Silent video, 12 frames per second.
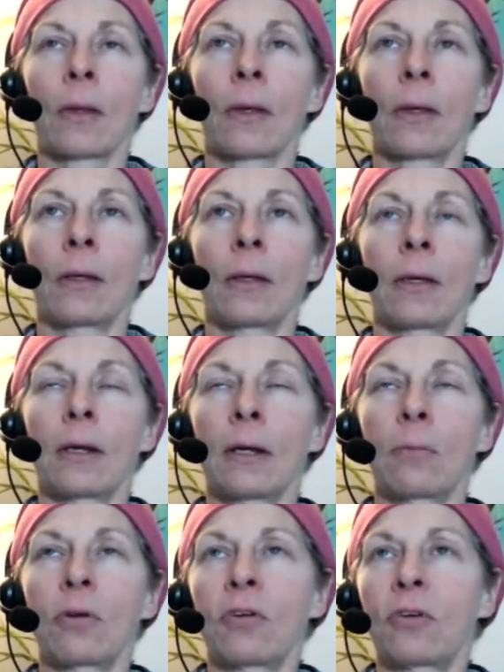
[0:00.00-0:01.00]
And again,
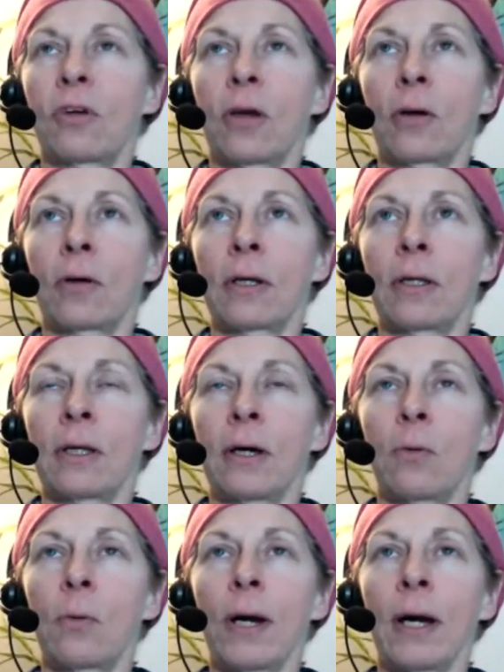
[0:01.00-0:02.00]
I'm just sharing
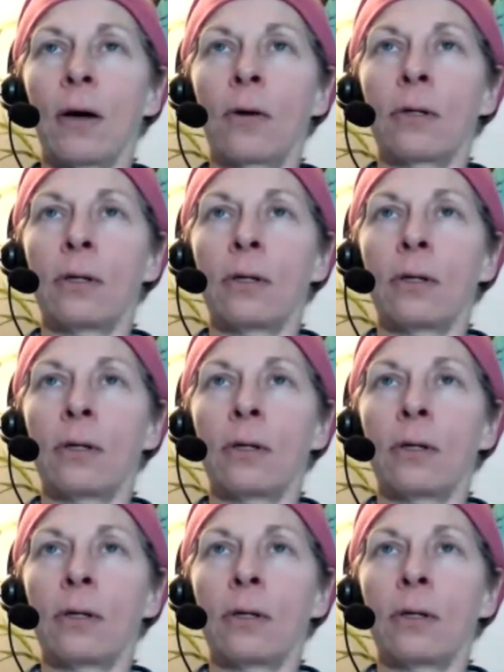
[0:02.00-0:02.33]
that, wow,